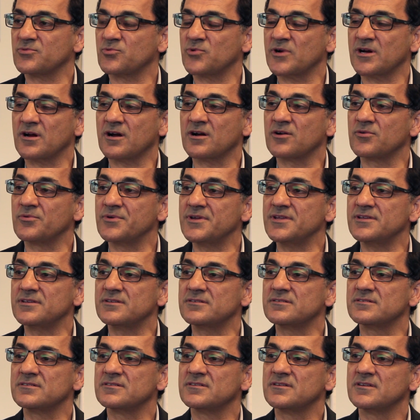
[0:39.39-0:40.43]
Where are we
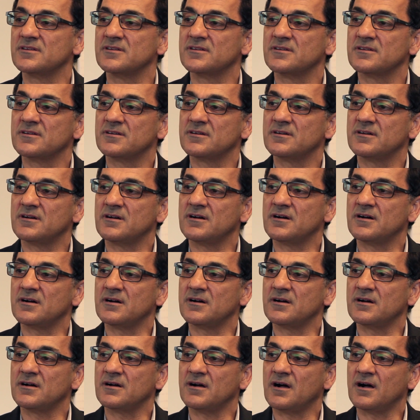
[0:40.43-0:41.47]

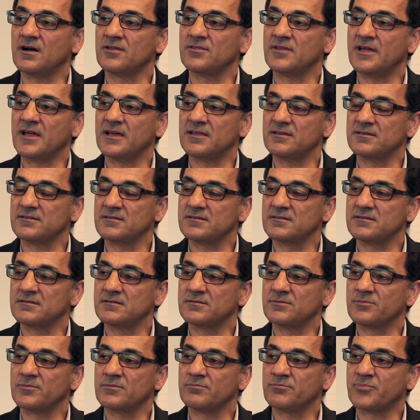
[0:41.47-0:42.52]
on that
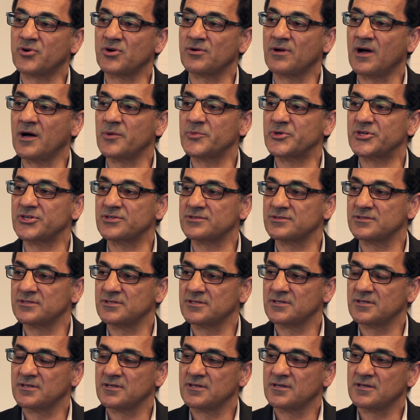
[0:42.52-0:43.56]
barometer
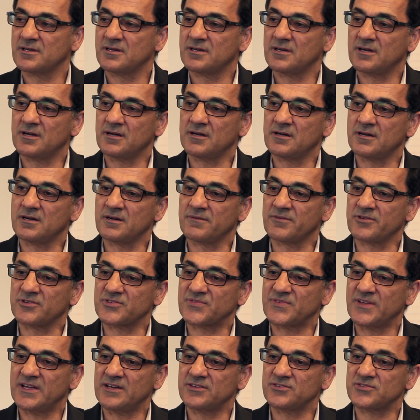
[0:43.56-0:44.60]
of
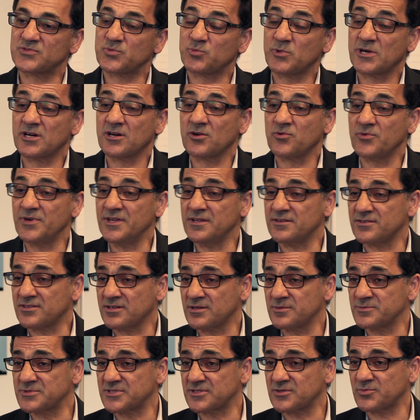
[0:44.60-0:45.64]
those values? Where are we in
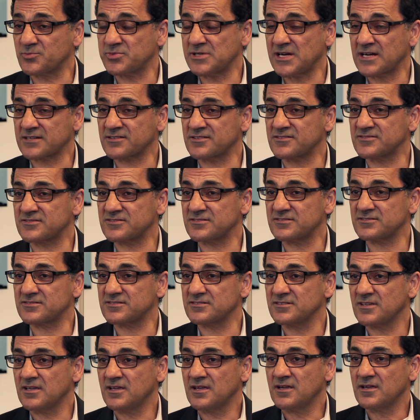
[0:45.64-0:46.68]
terms of the practices?